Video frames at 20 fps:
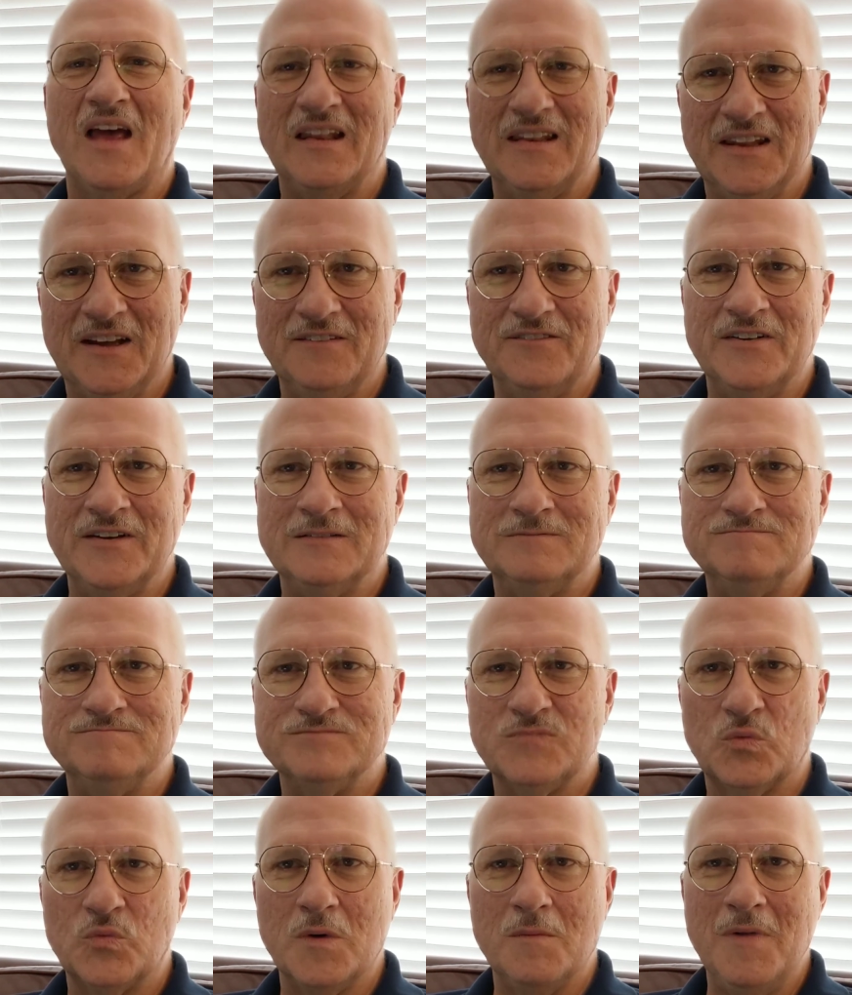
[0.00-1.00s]
love you.
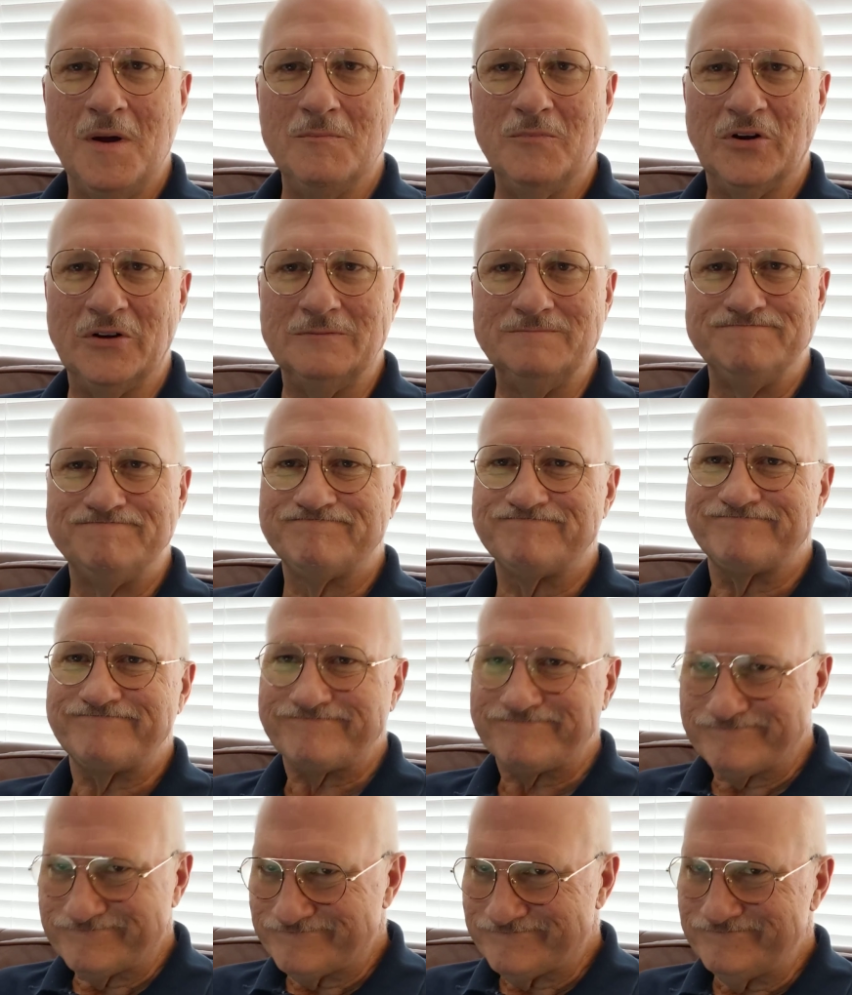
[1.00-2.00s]
Remember,
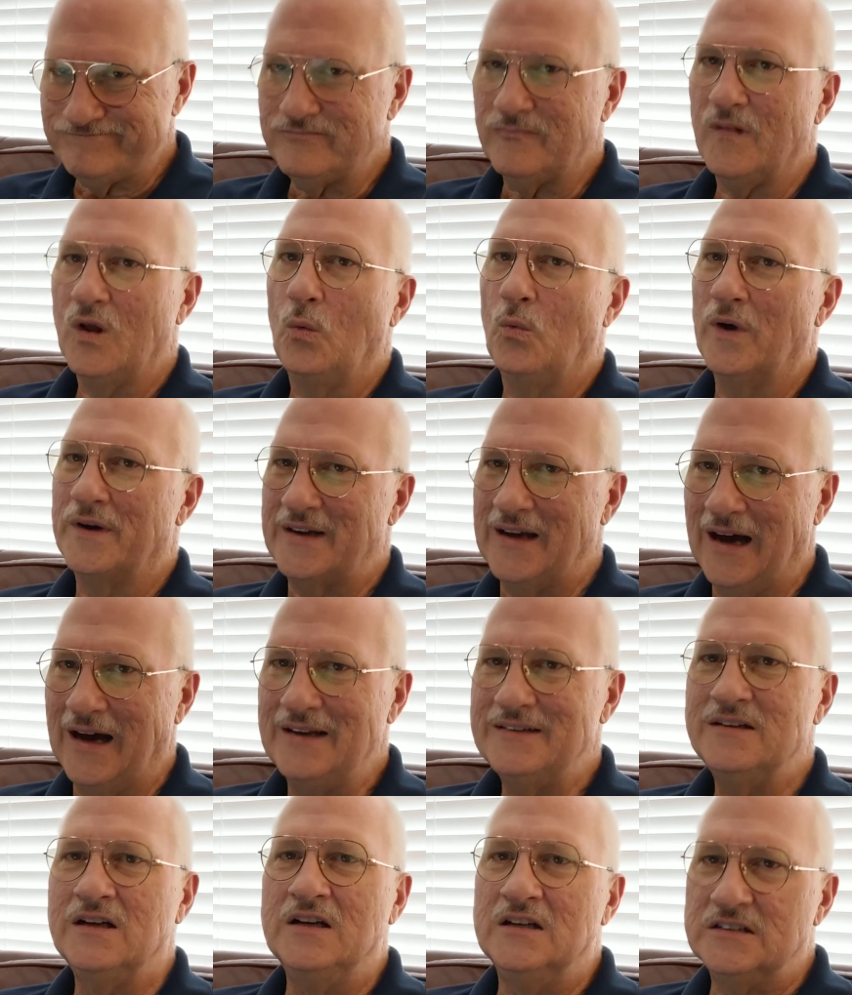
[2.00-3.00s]
when
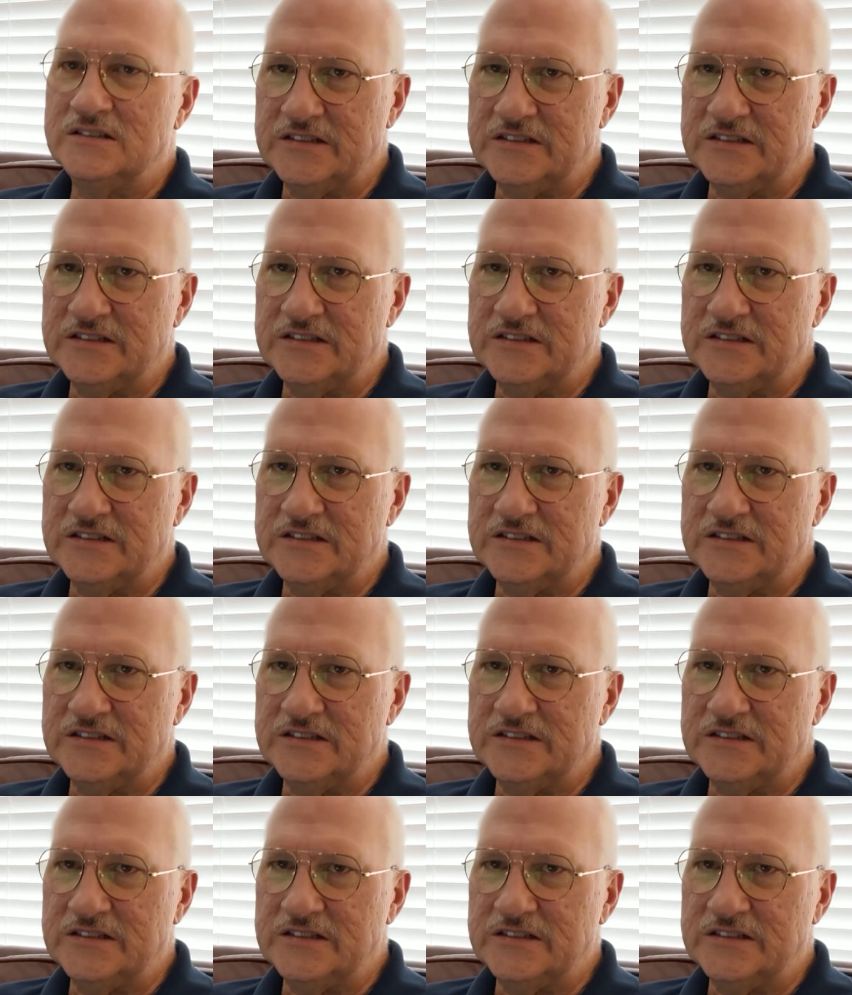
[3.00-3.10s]
God